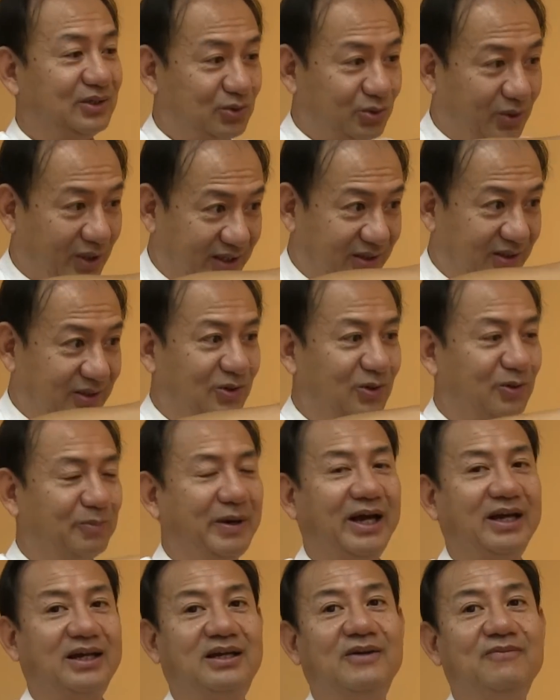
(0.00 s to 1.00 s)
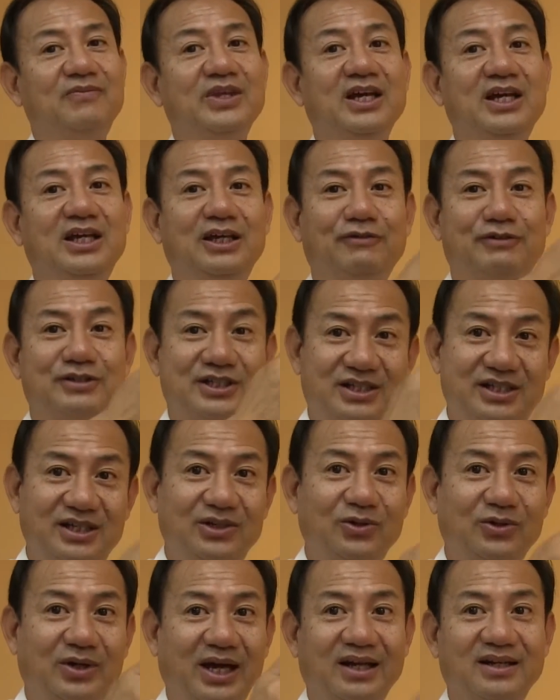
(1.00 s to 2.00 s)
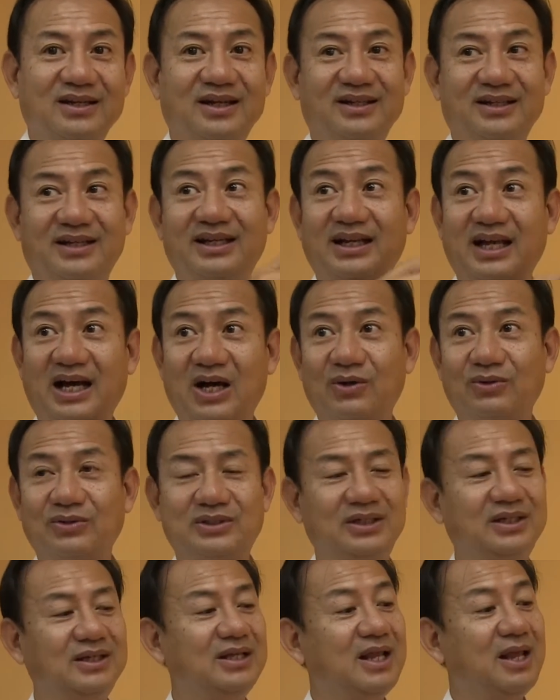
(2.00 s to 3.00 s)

Try and go back. If still you cannot get out.